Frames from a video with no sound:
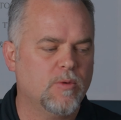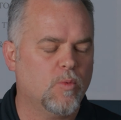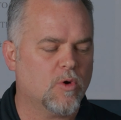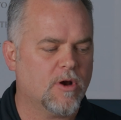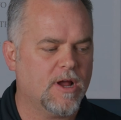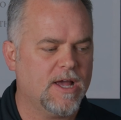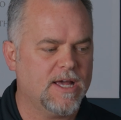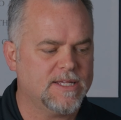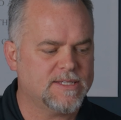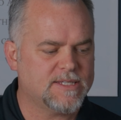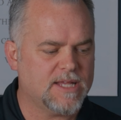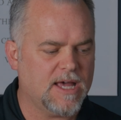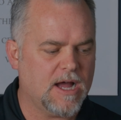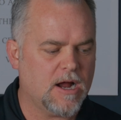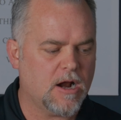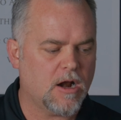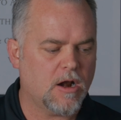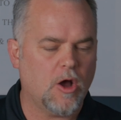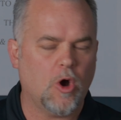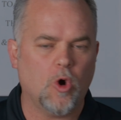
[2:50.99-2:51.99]
whereas
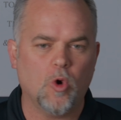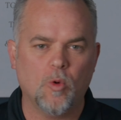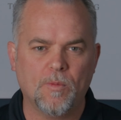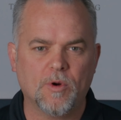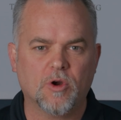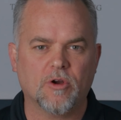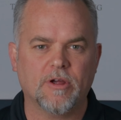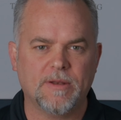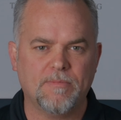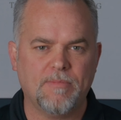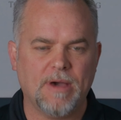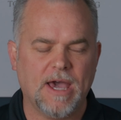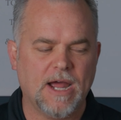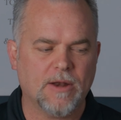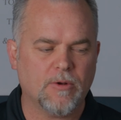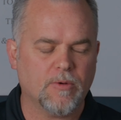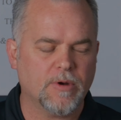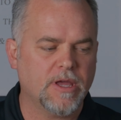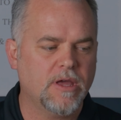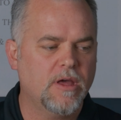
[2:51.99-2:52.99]
our home grid
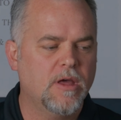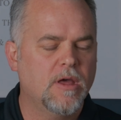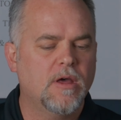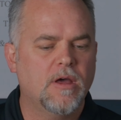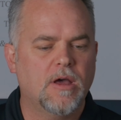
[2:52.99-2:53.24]
battery